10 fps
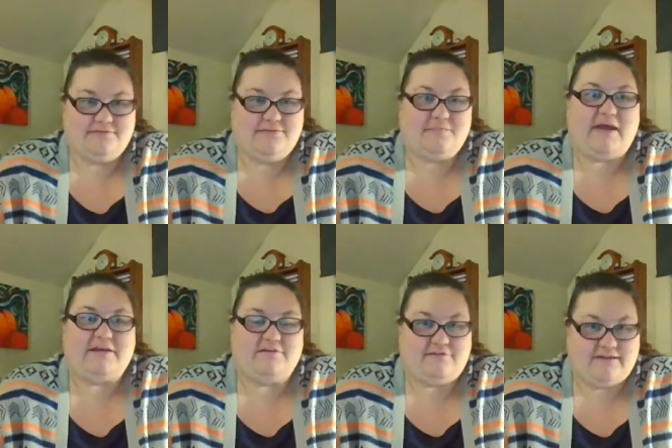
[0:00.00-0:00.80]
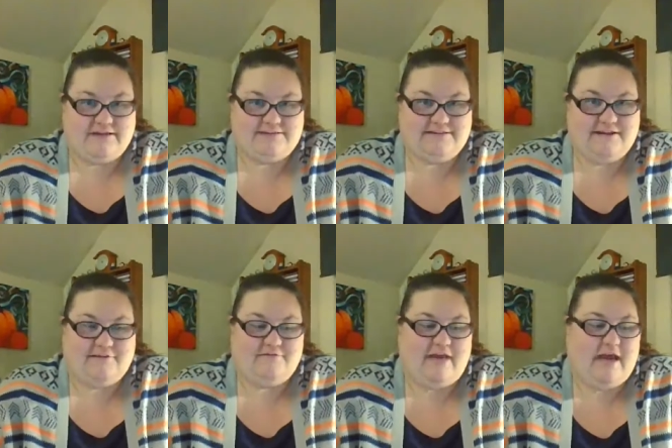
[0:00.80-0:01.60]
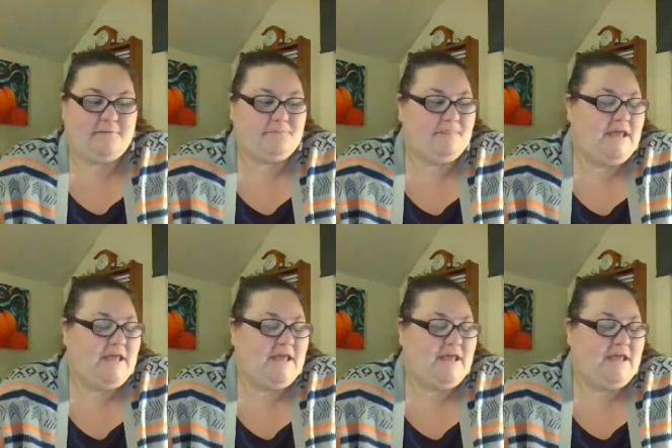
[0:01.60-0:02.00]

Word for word: the benefit of that.